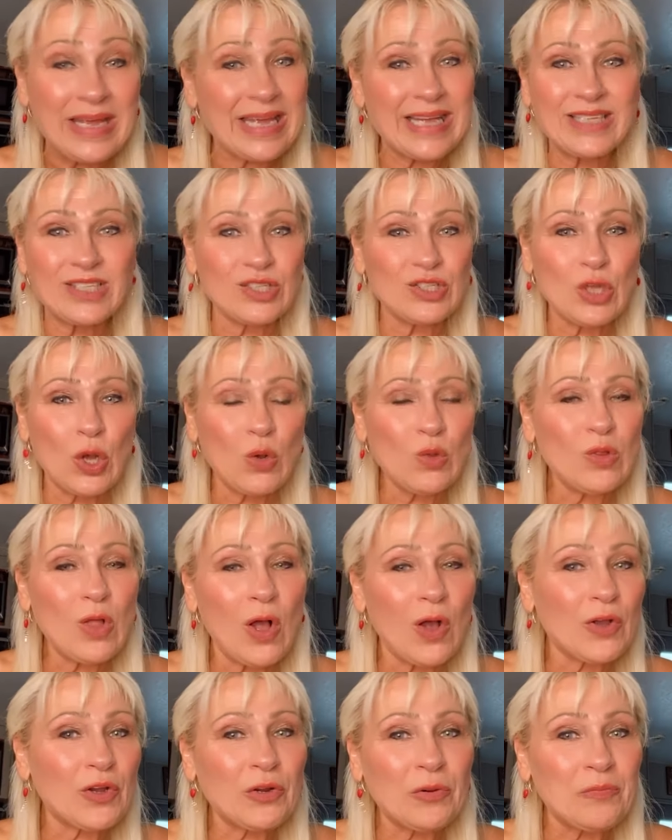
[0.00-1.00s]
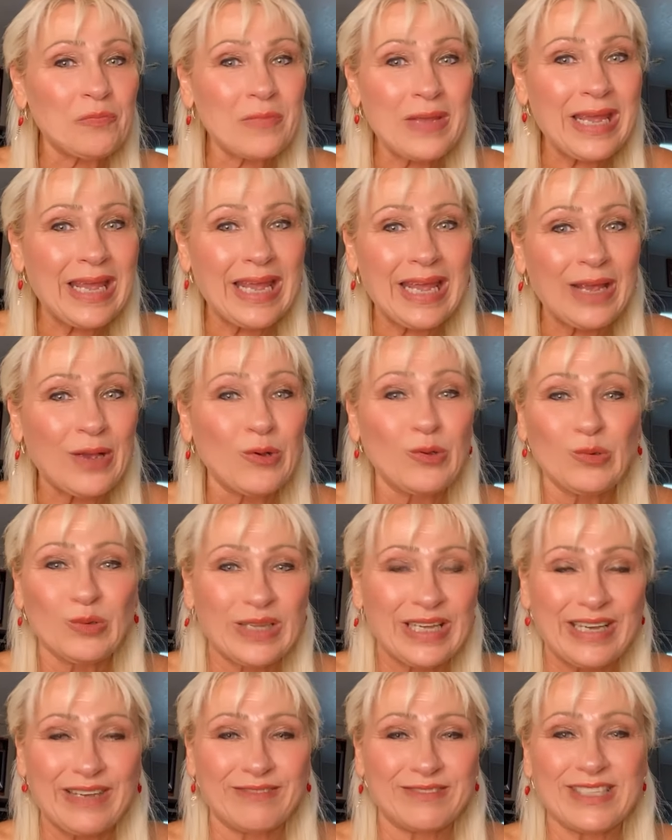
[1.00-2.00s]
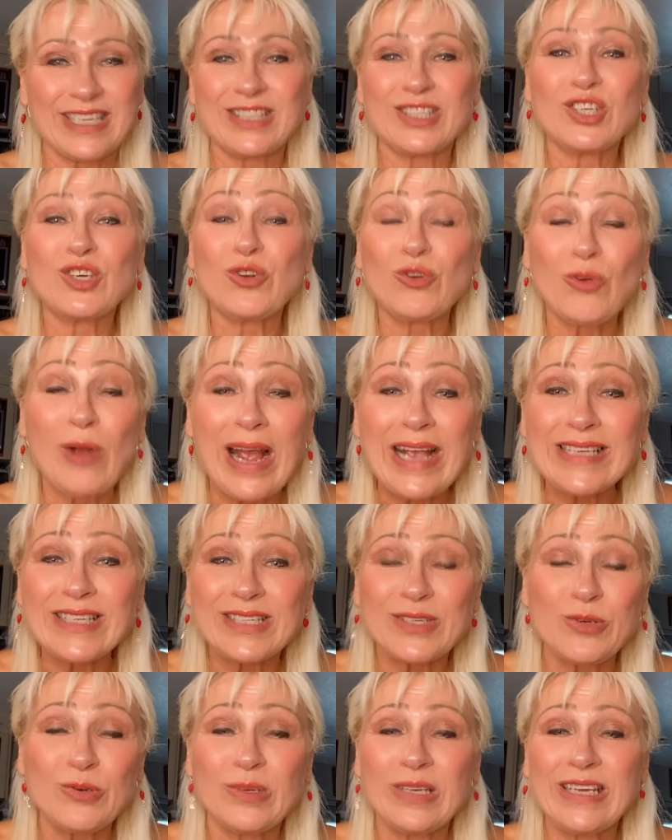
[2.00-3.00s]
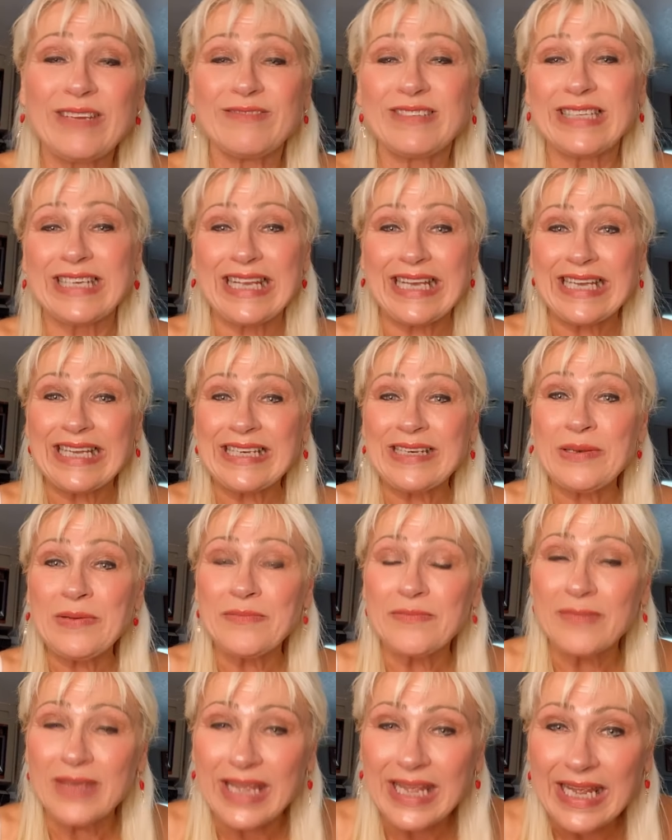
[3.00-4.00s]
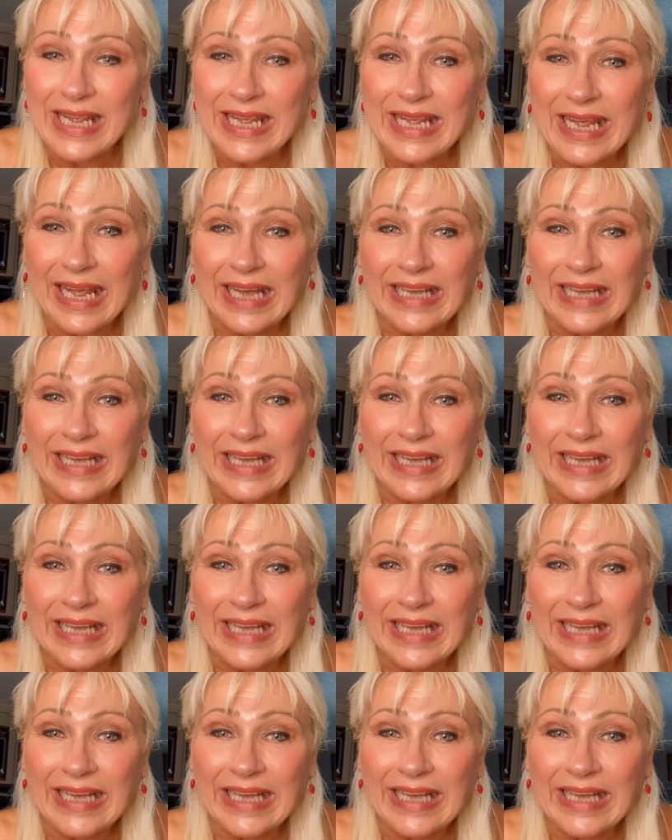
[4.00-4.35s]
It's no longer me who lives, it's Christ who lives in me.